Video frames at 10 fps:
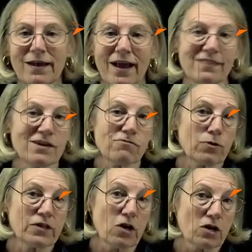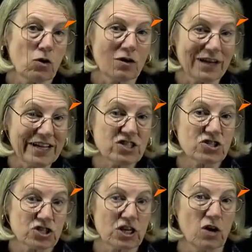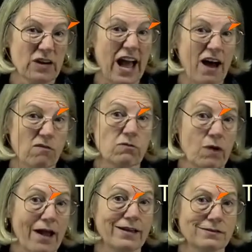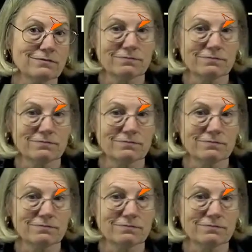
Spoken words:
and therefore the autocorrelation should go down, right?